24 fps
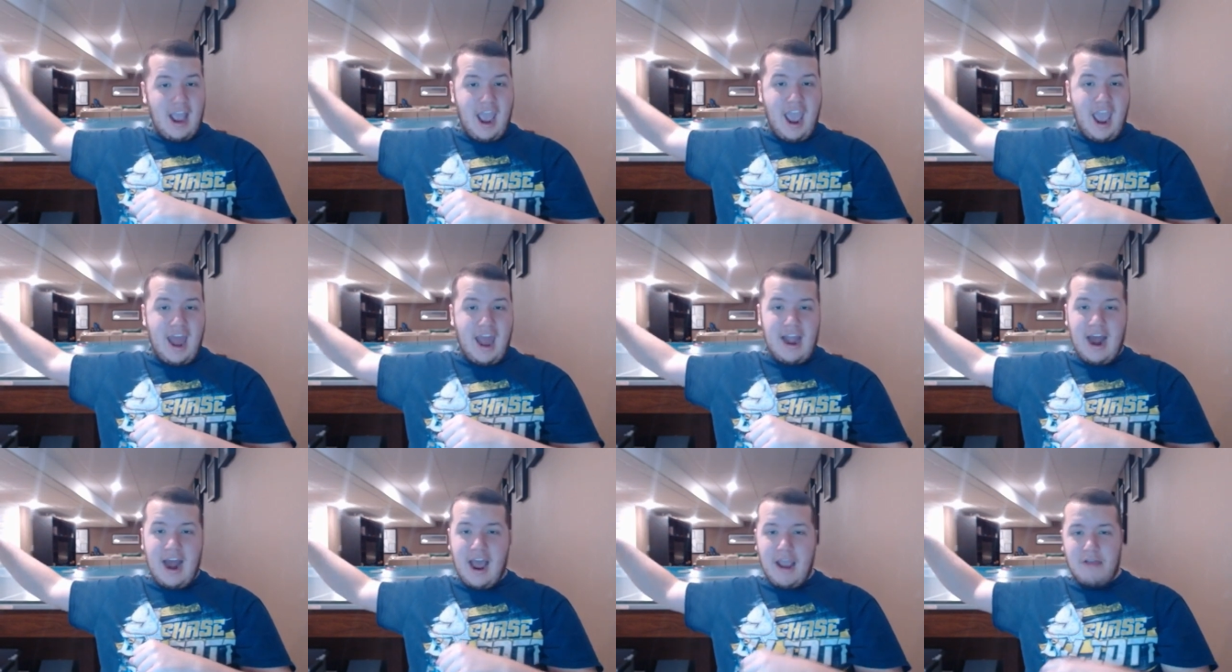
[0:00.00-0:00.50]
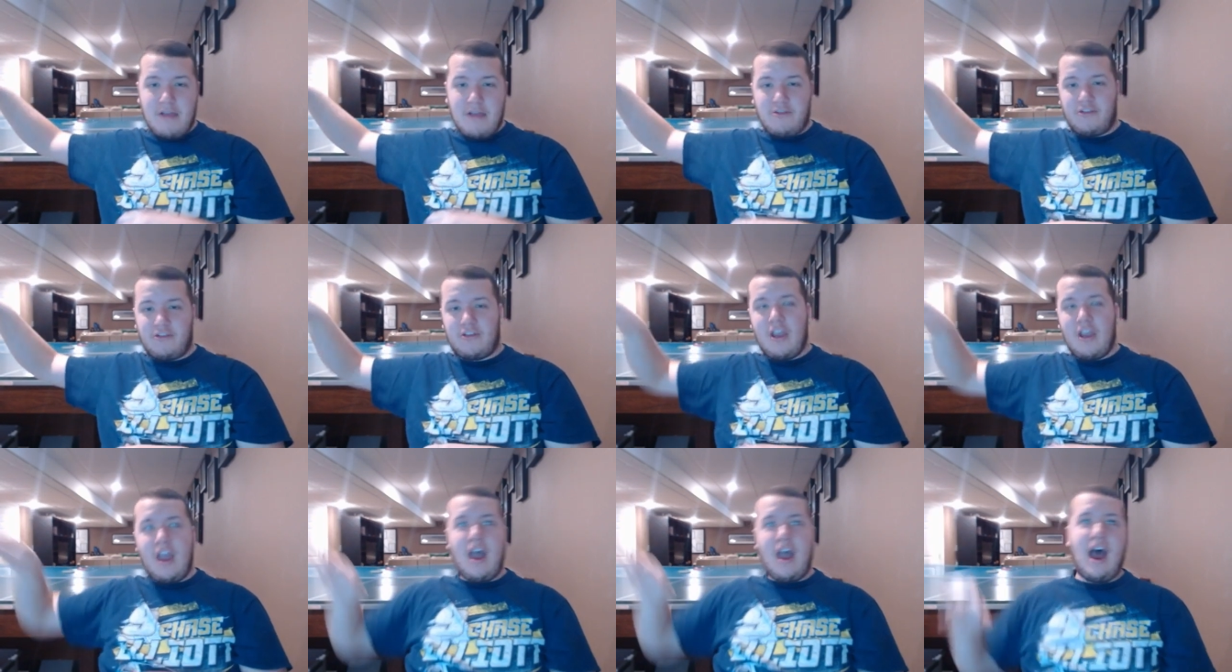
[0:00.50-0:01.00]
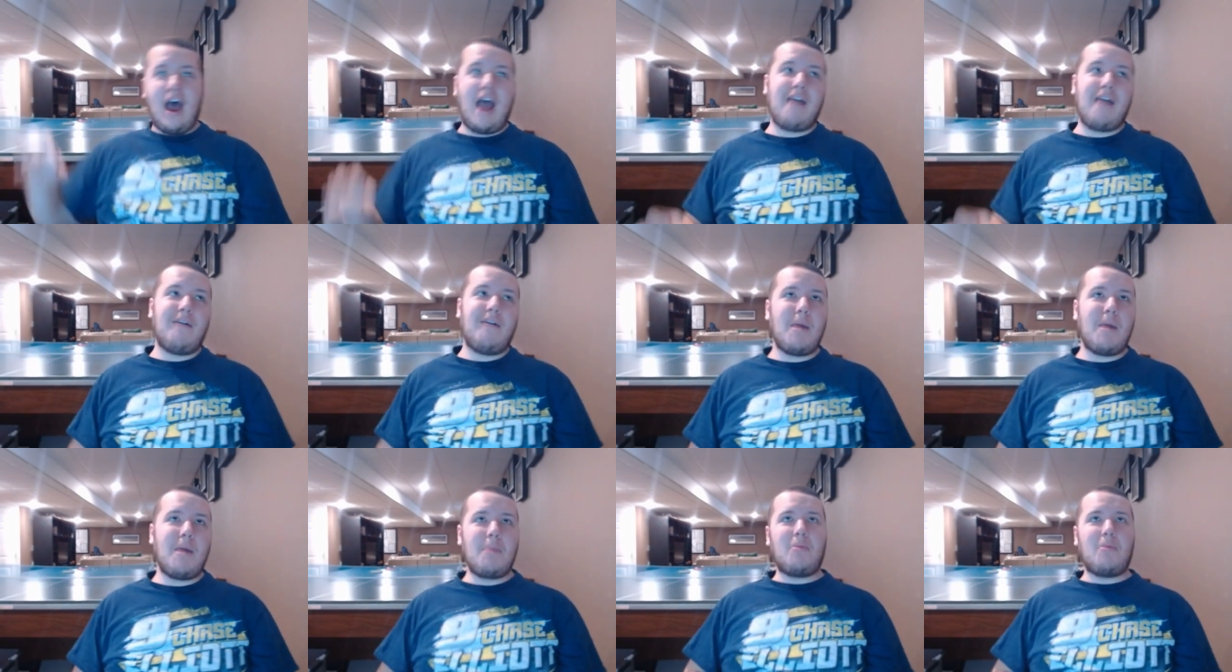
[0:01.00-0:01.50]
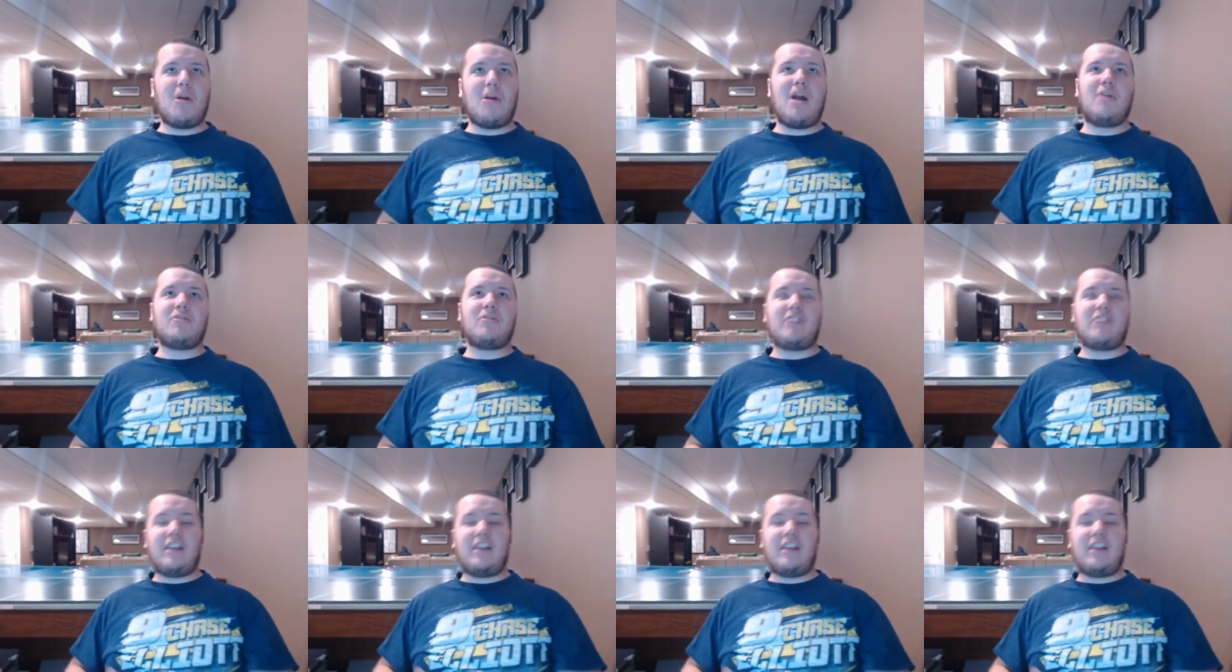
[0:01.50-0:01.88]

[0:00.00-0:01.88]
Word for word: And I just I remember I was